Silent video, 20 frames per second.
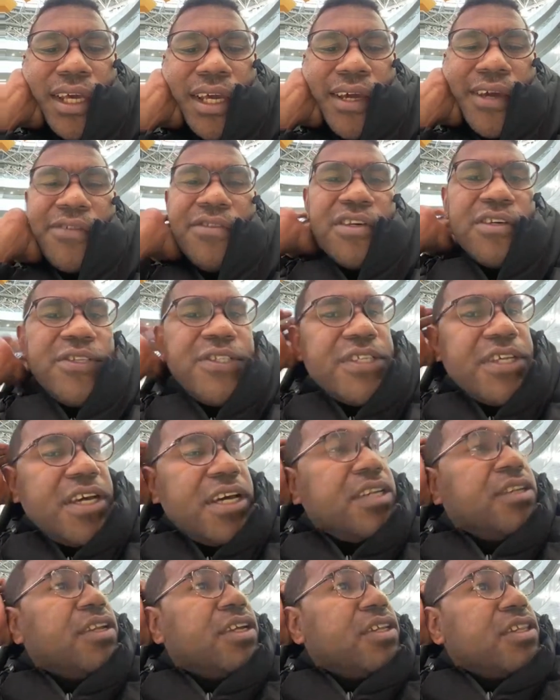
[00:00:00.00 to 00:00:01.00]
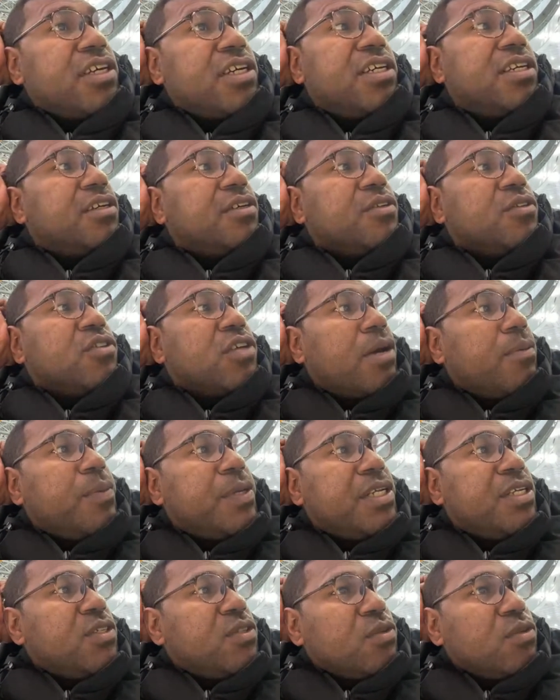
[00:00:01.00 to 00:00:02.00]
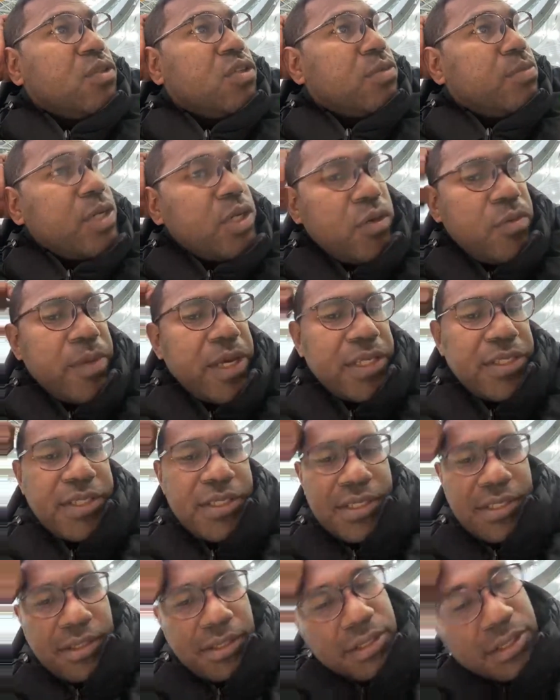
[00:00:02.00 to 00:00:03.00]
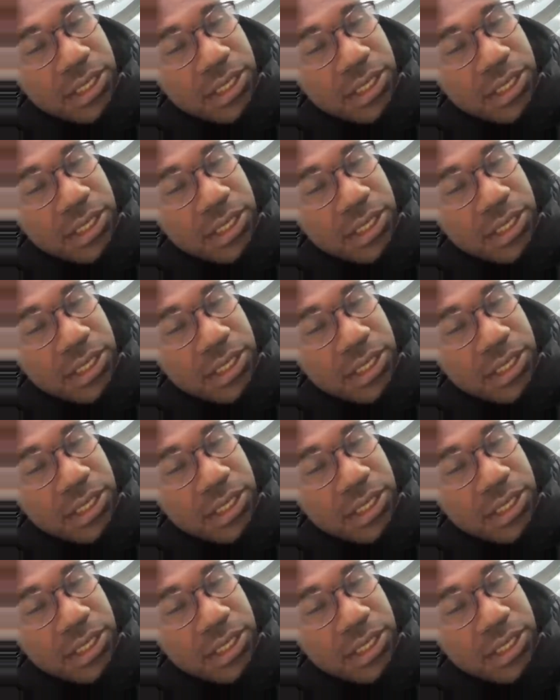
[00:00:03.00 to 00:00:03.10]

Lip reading: And there's another Japanese YouTuber who makes